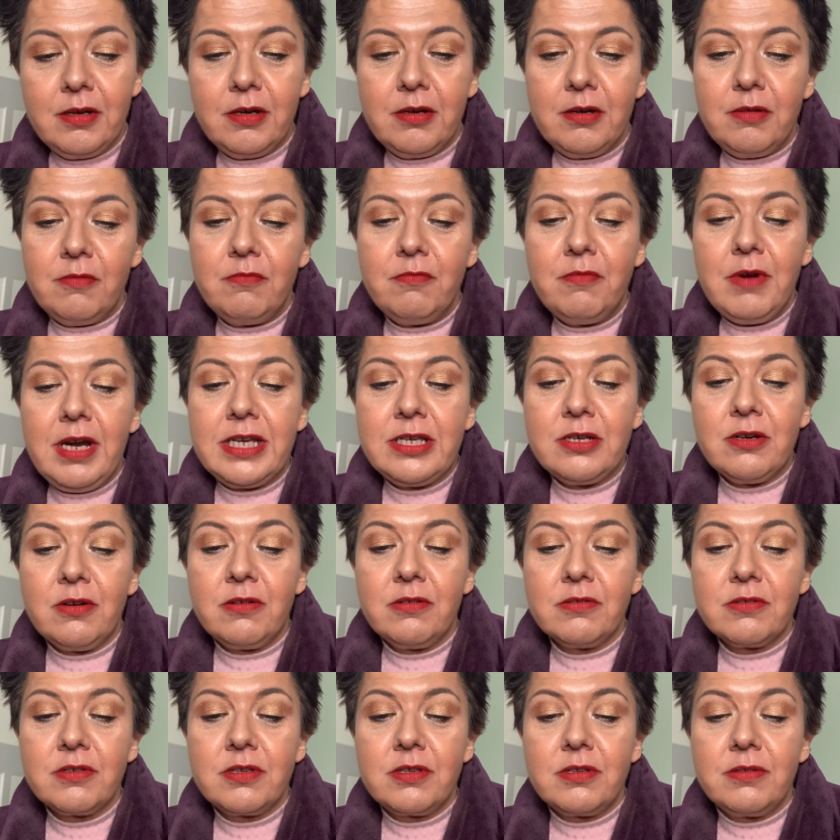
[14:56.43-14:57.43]
Red
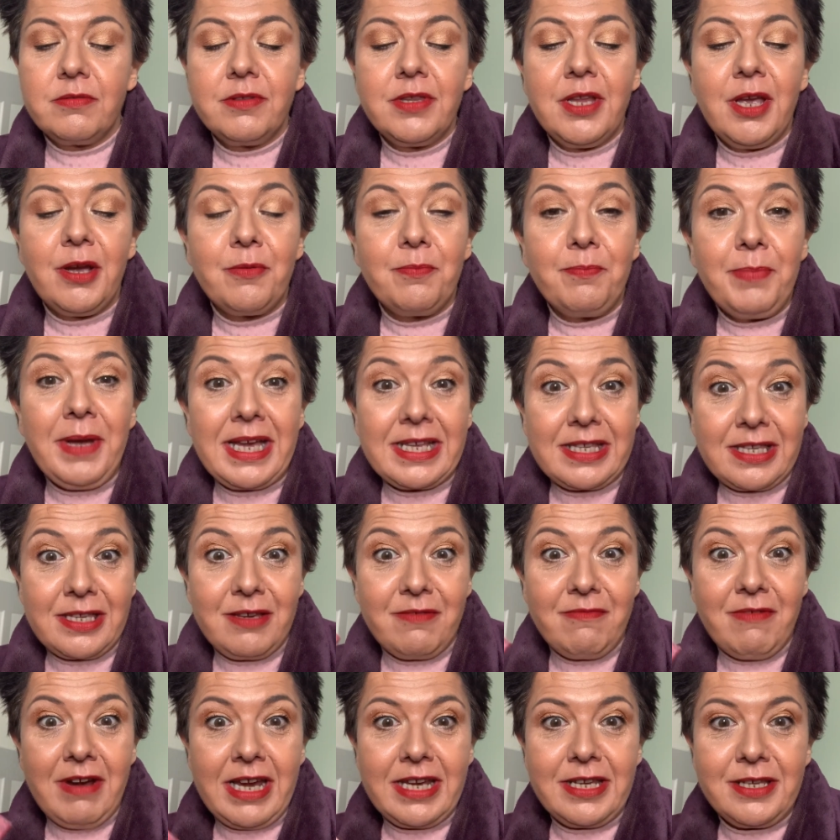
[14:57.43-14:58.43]
Hot, no, Patsy
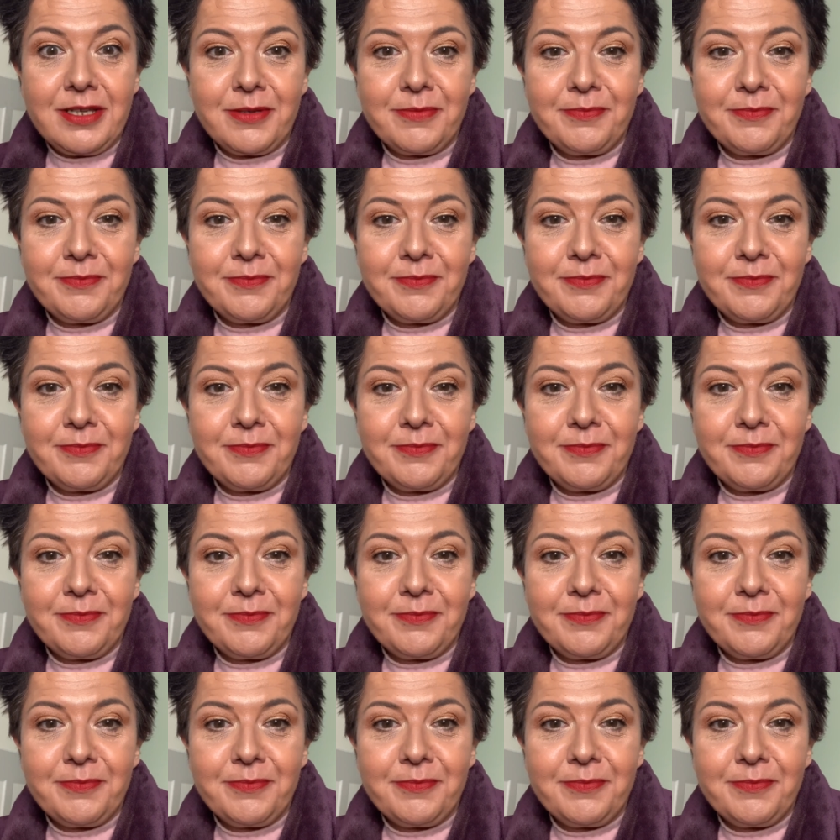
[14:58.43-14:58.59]
Red.